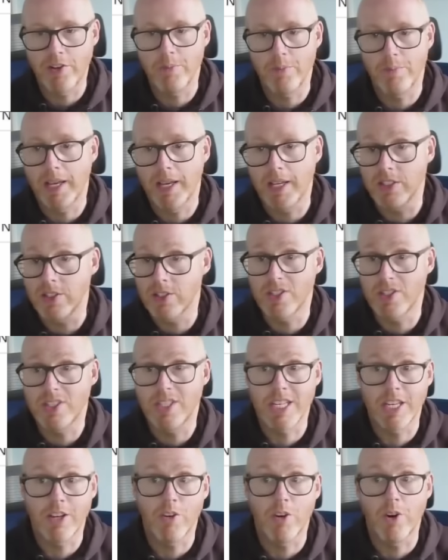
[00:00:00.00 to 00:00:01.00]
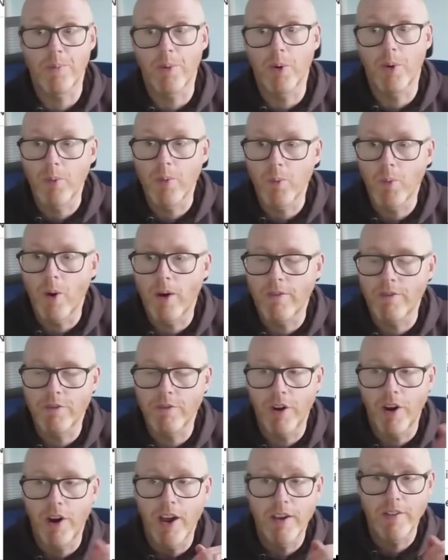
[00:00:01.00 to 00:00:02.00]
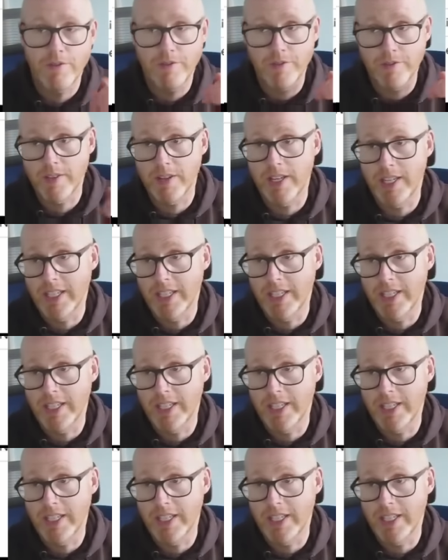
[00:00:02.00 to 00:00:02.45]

being just 0.15,